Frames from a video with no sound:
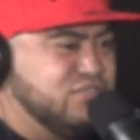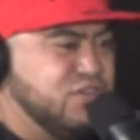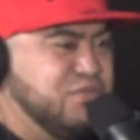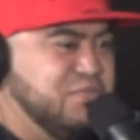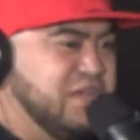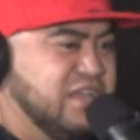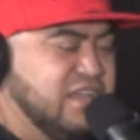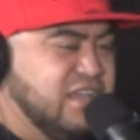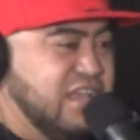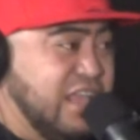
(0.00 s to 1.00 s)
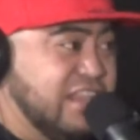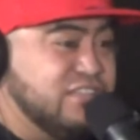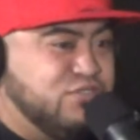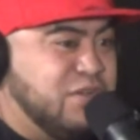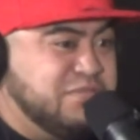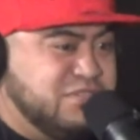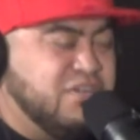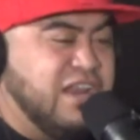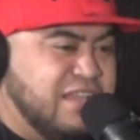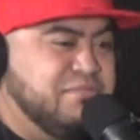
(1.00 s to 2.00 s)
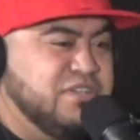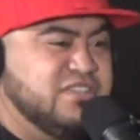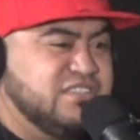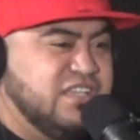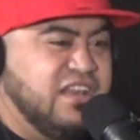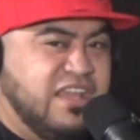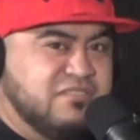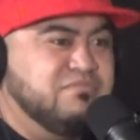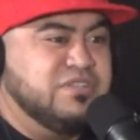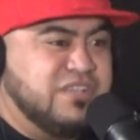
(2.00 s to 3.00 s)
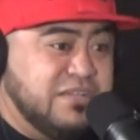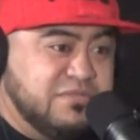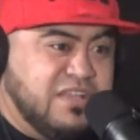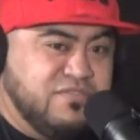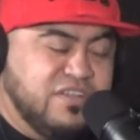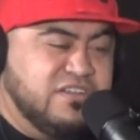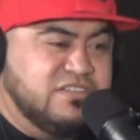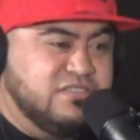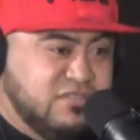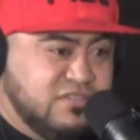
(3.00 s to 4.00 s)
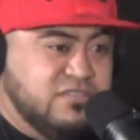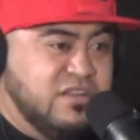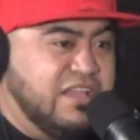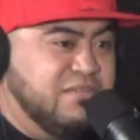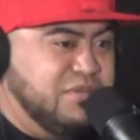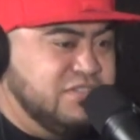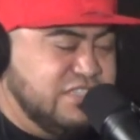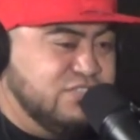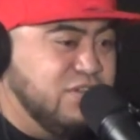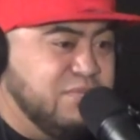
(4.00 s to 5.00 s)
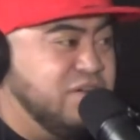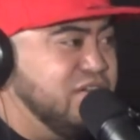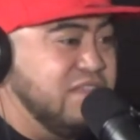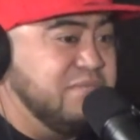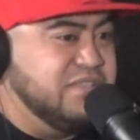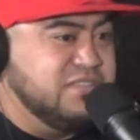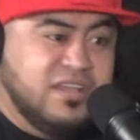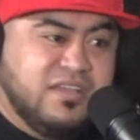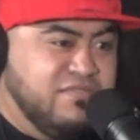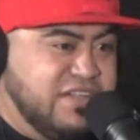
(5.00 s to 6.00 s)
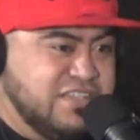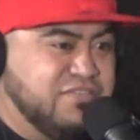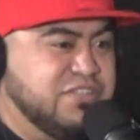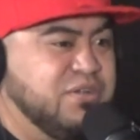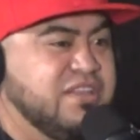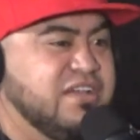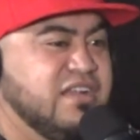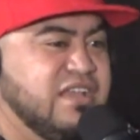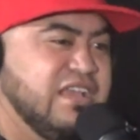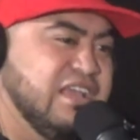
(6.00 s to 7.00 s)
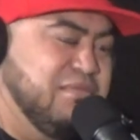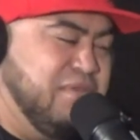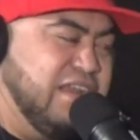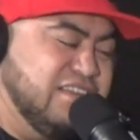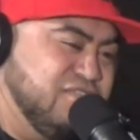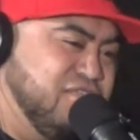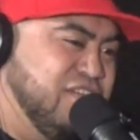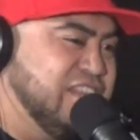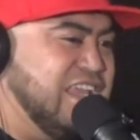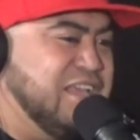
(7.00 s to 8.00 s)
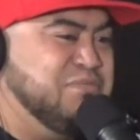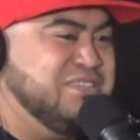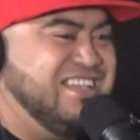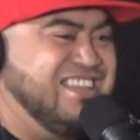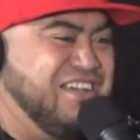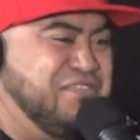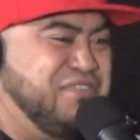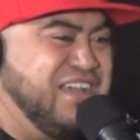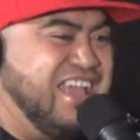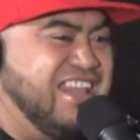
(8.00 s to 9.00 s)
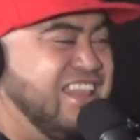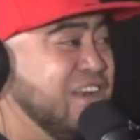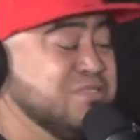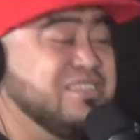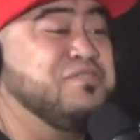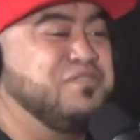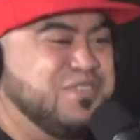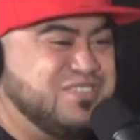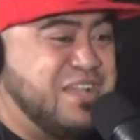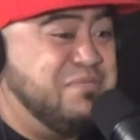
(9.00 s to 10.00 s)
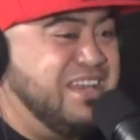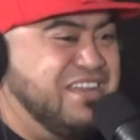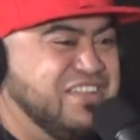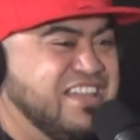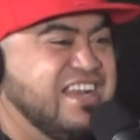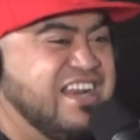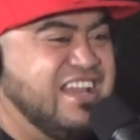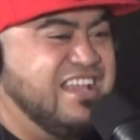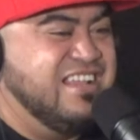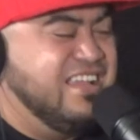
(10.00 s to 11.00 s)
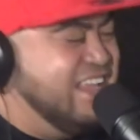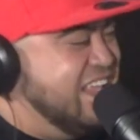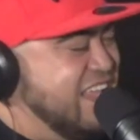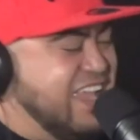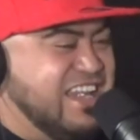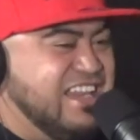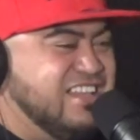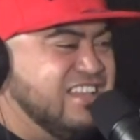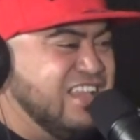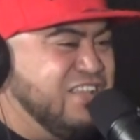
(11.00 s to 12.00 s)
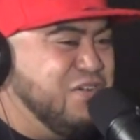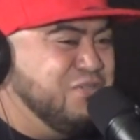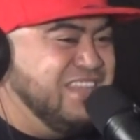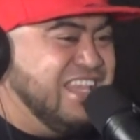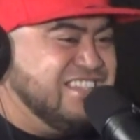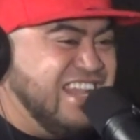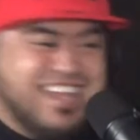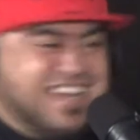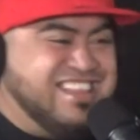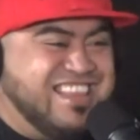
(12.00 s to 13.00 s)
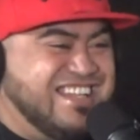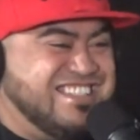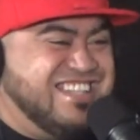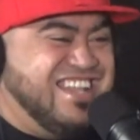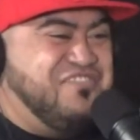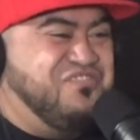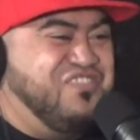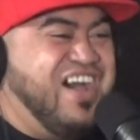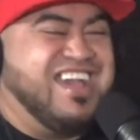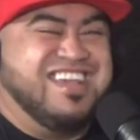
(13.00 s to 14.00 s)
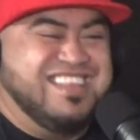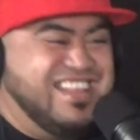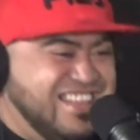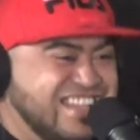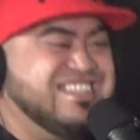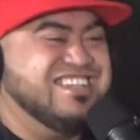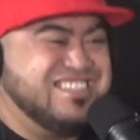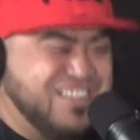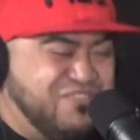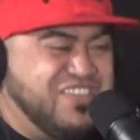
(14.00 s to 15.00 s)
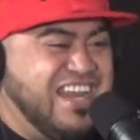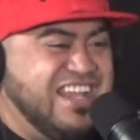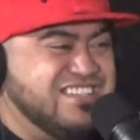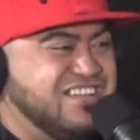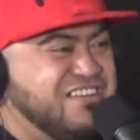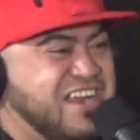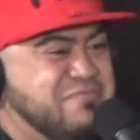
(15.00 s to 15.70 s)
strobe, and the strobe is sort of like emergency, like in most clubs, like if you got a, like an emergency strobe on you, that means fuck, something's going down. But I just flicked the M C, the fuck, and then it was the first time he had ever done it, eh? And he did the, yo, D J, cut that shit. Fuck, and the D J stopped that. He goes, all